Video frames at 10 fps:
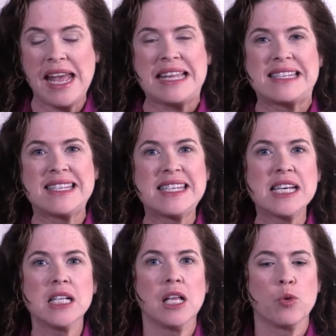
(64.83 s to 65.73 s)
it's
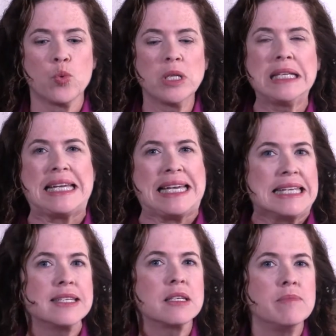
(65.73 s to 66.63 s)
still a really
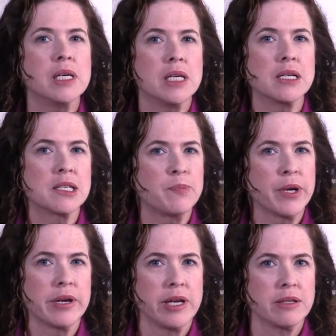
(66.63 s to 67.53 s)
intimate
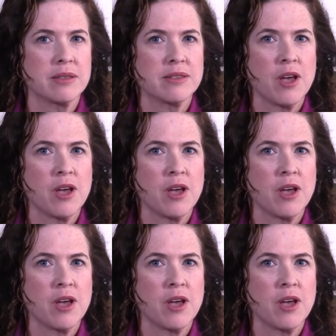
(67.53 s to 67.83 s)
experience.